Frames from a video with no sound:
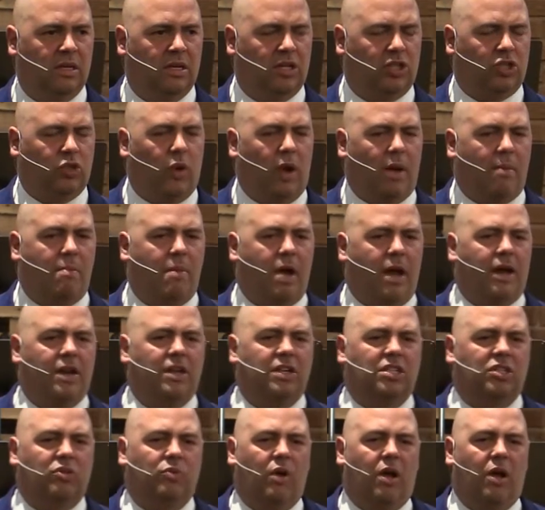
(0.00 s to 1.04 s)
So I might
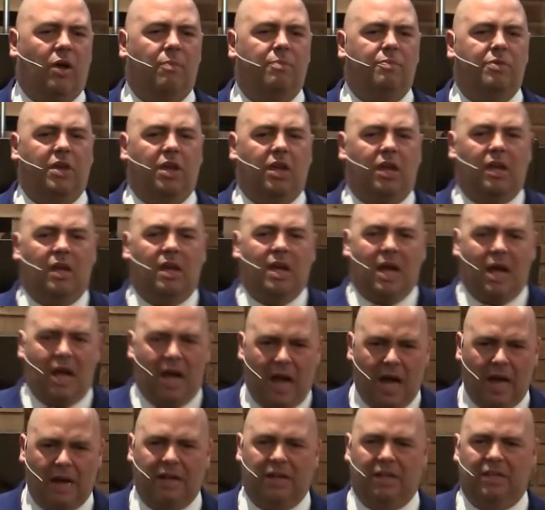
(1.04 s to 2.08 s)
as well be
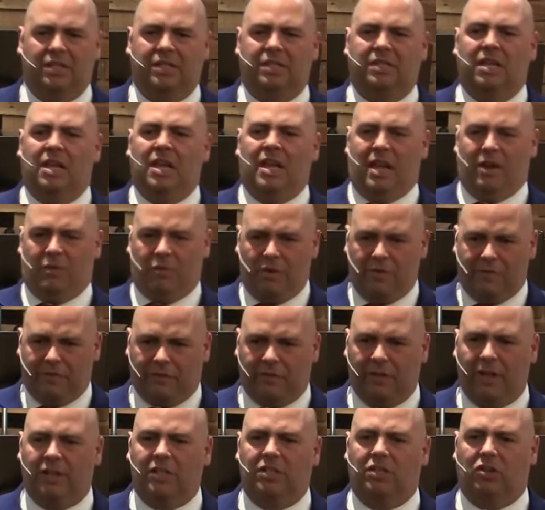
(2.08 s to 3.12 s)
honest and
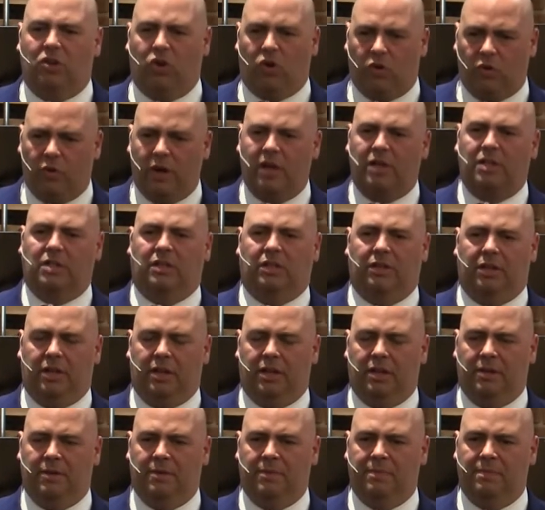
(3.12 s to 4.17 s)
reflect correctly.